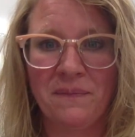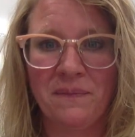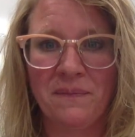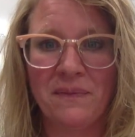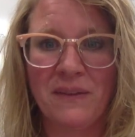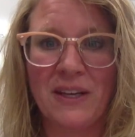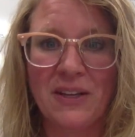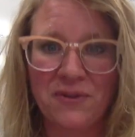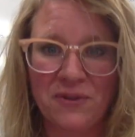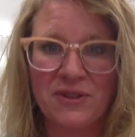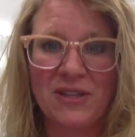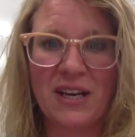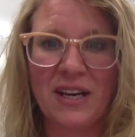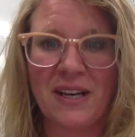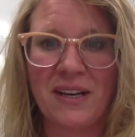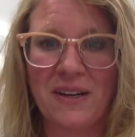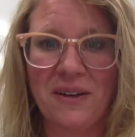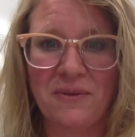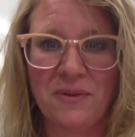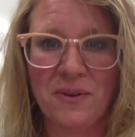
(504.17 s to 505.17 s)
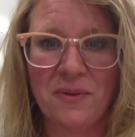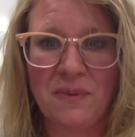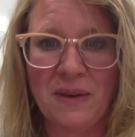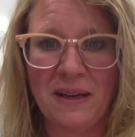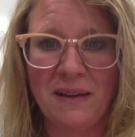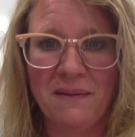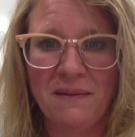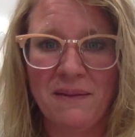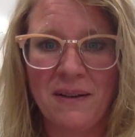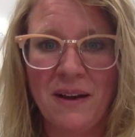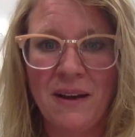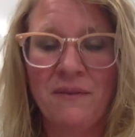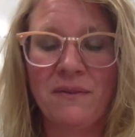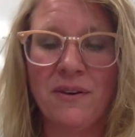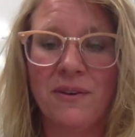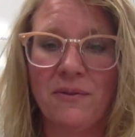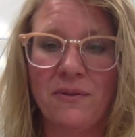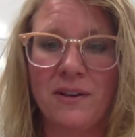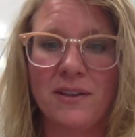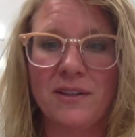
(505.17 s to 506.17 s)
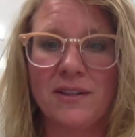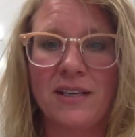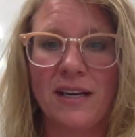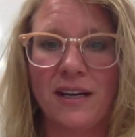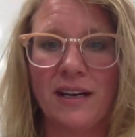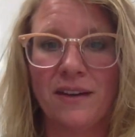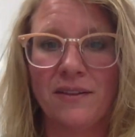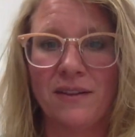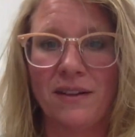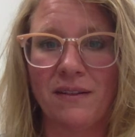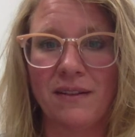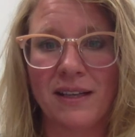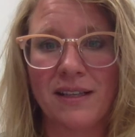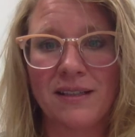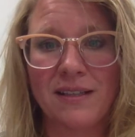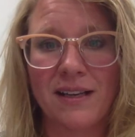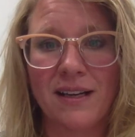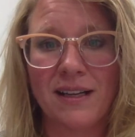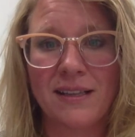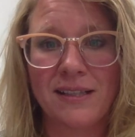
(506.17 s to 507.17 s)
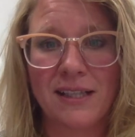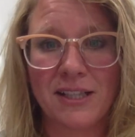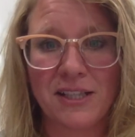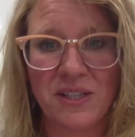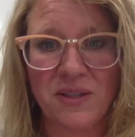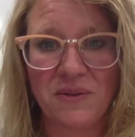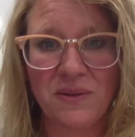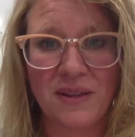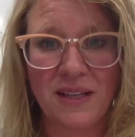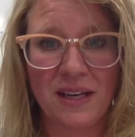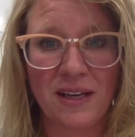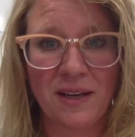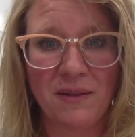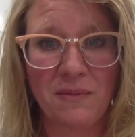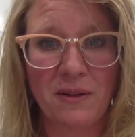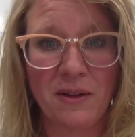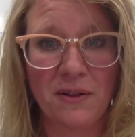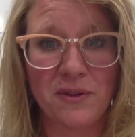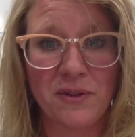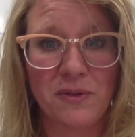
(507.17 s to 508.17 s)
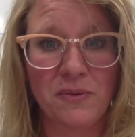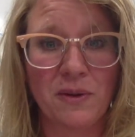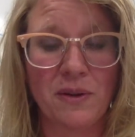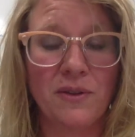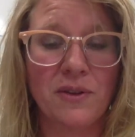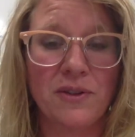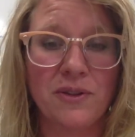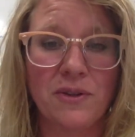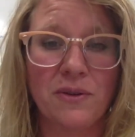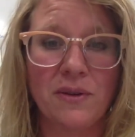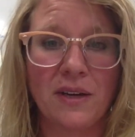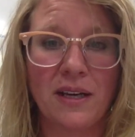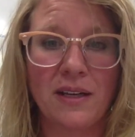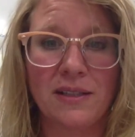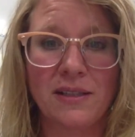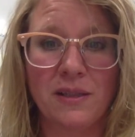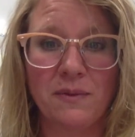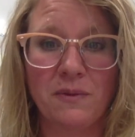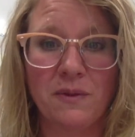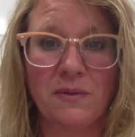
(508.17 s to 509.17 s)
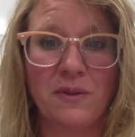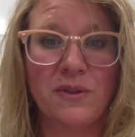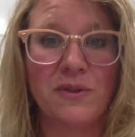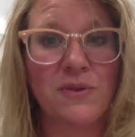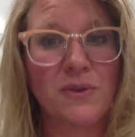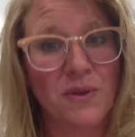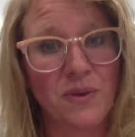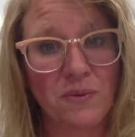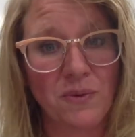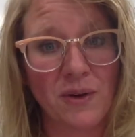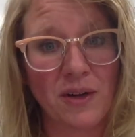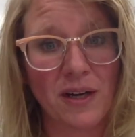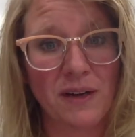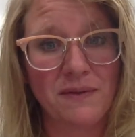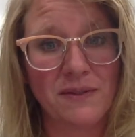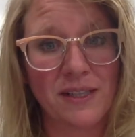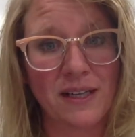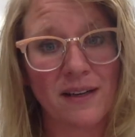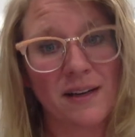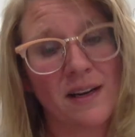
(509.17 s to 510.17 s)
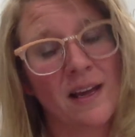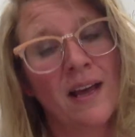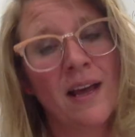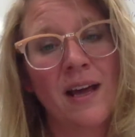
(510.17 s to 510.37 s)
Thanks for checking in with me. Feel free to check out the links that I sent to you in that email as well that showcase some of the student work I've done,